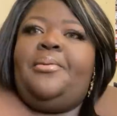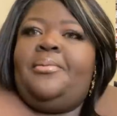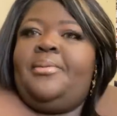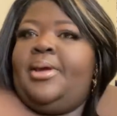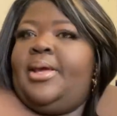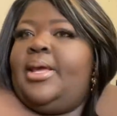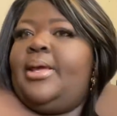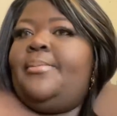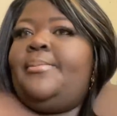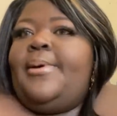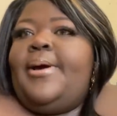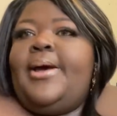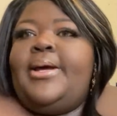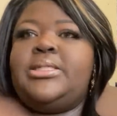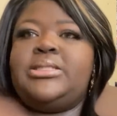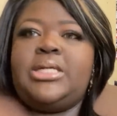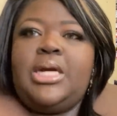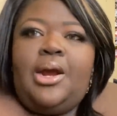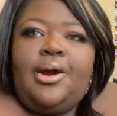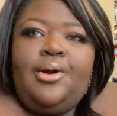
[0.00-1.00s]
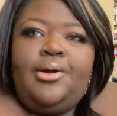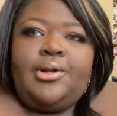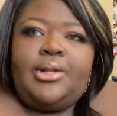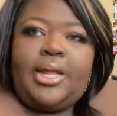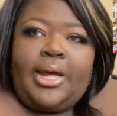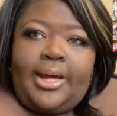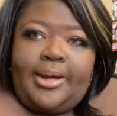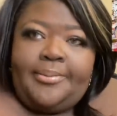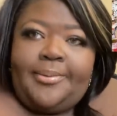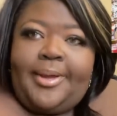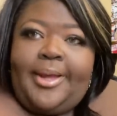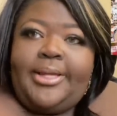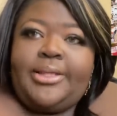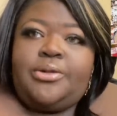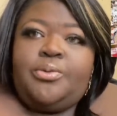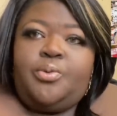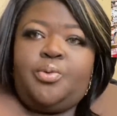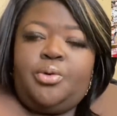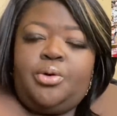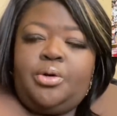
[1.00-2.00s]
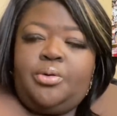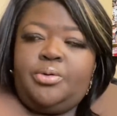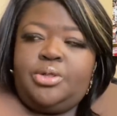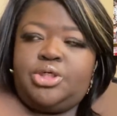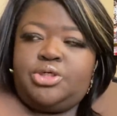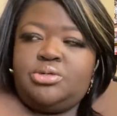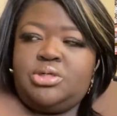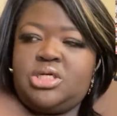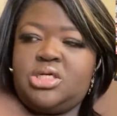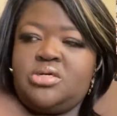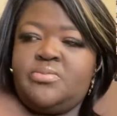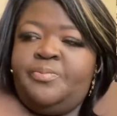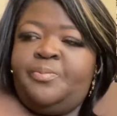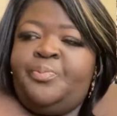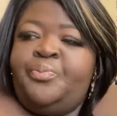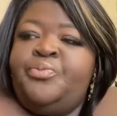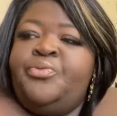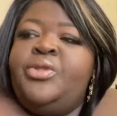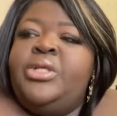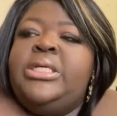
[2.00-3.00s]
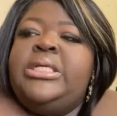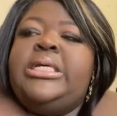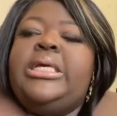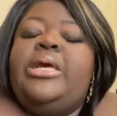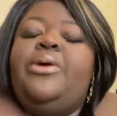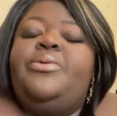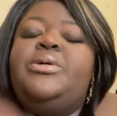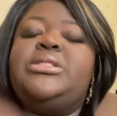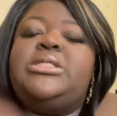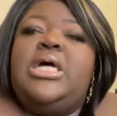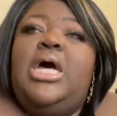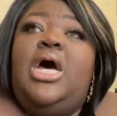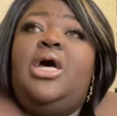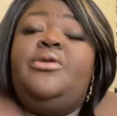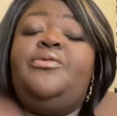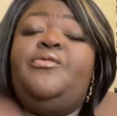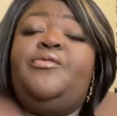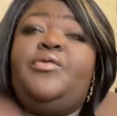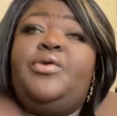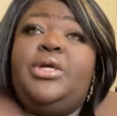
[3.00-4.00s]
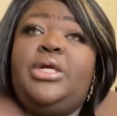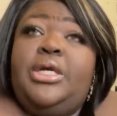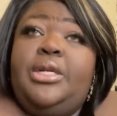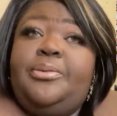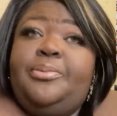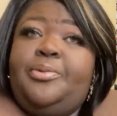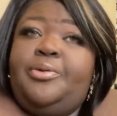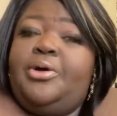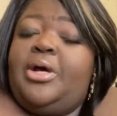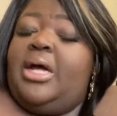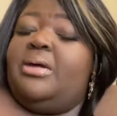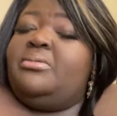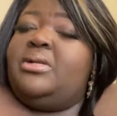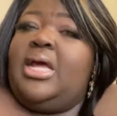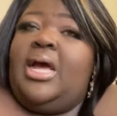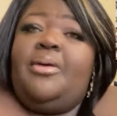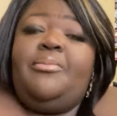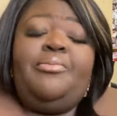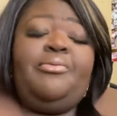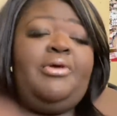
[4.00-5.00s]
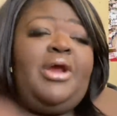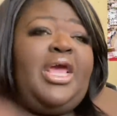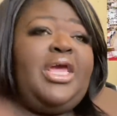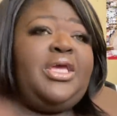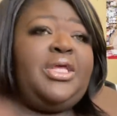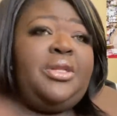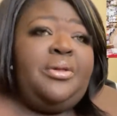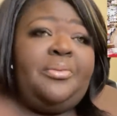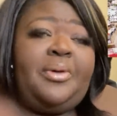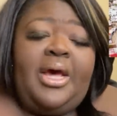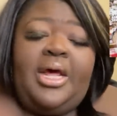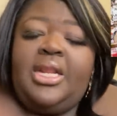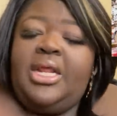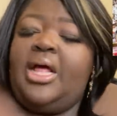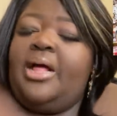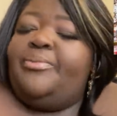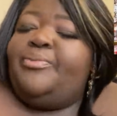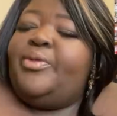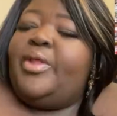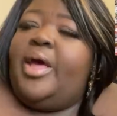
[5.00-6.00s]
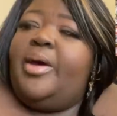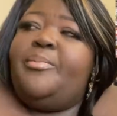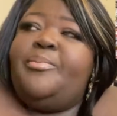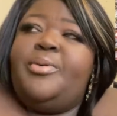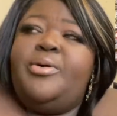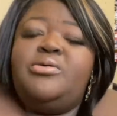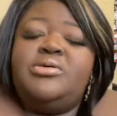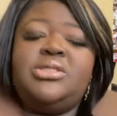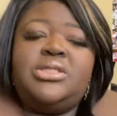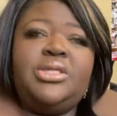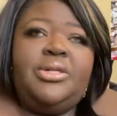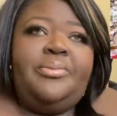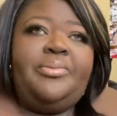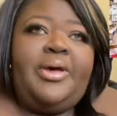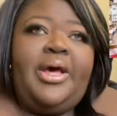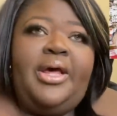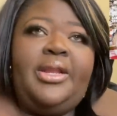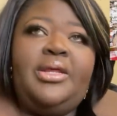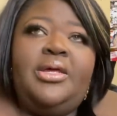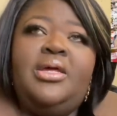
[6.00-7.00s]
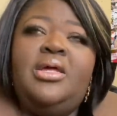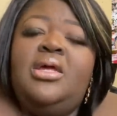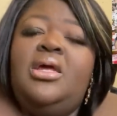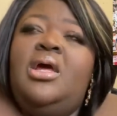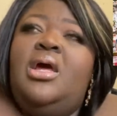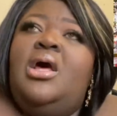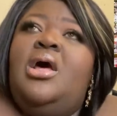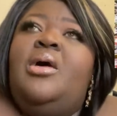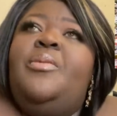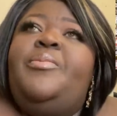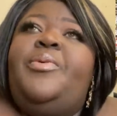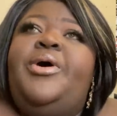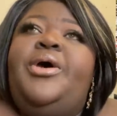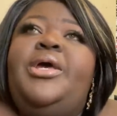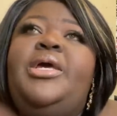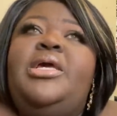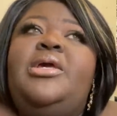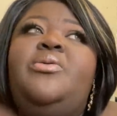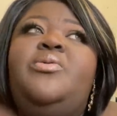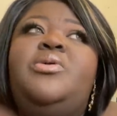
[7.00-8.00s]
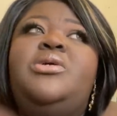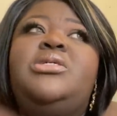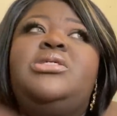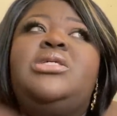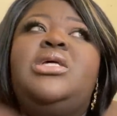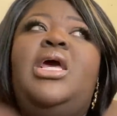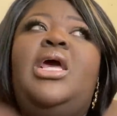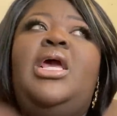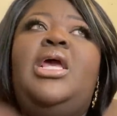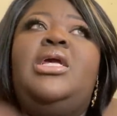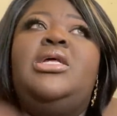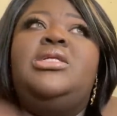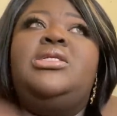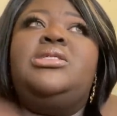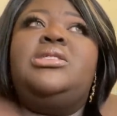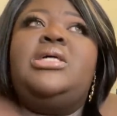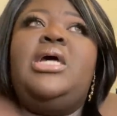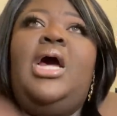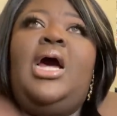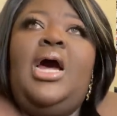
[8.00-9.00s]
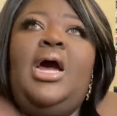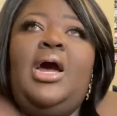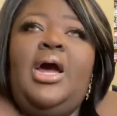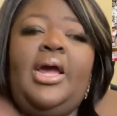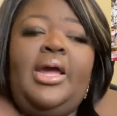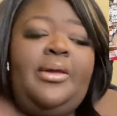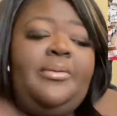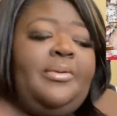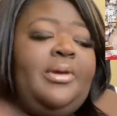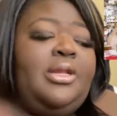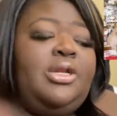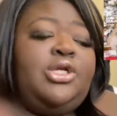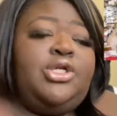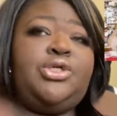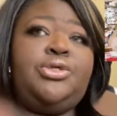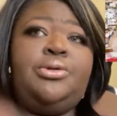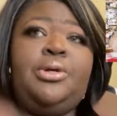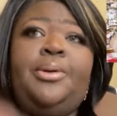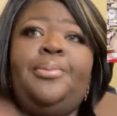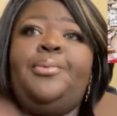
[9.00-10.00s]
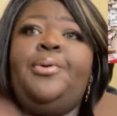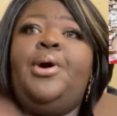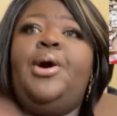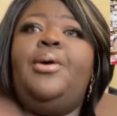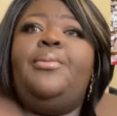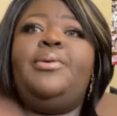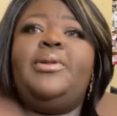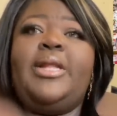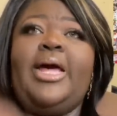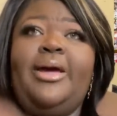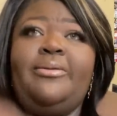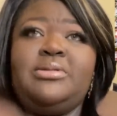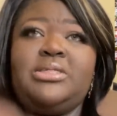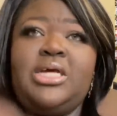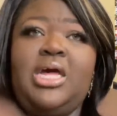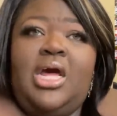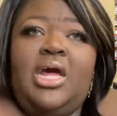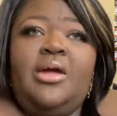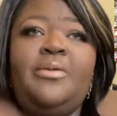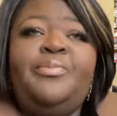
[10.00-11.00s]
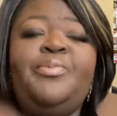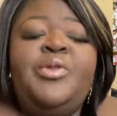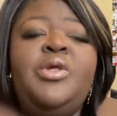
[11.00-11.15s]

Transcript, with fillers: met in my entire life at the Royal Retreat. It was unforgettable. I'm not bragging about it. I'm not boasting about it. But it was a time and a trip of a lifetime.